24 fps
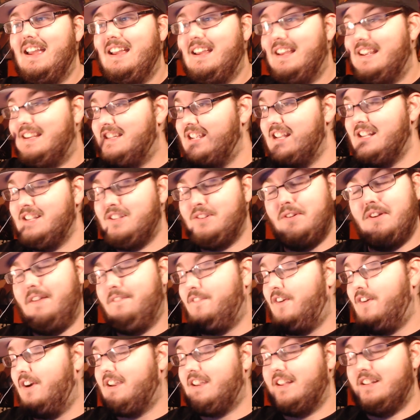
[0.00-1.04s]
She's gonna
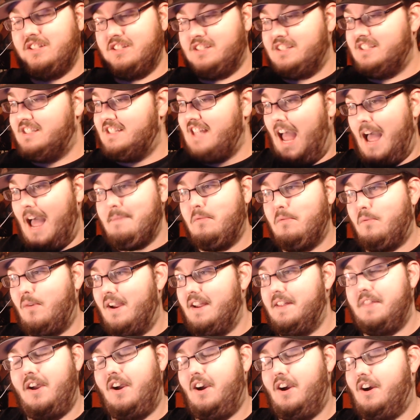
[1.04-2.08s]
fucking just stab him right
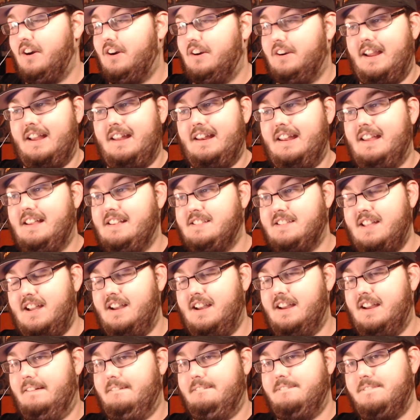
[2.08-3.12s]
in the heart, and he's
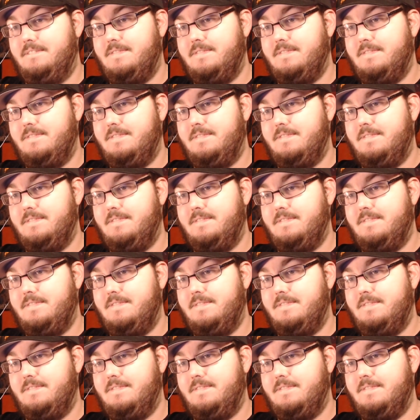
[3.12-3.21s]
done.